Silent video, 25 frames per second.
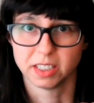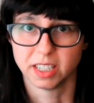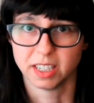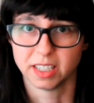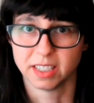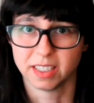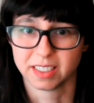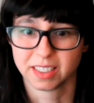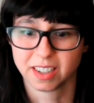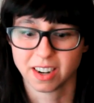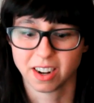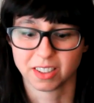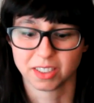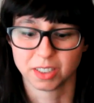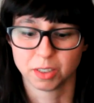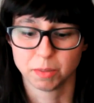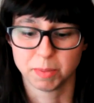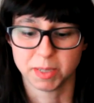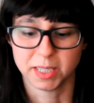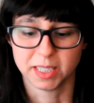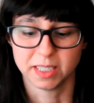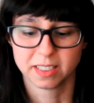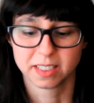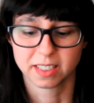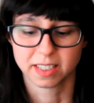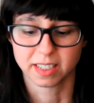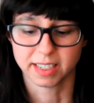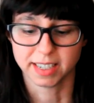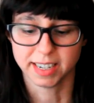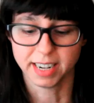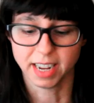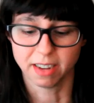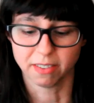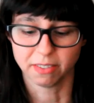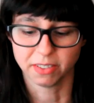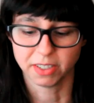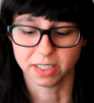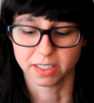the colored beads that I
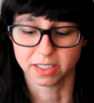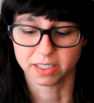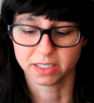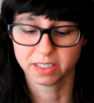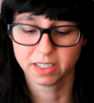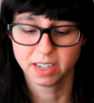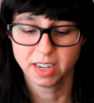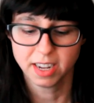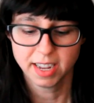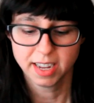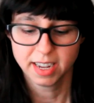have here,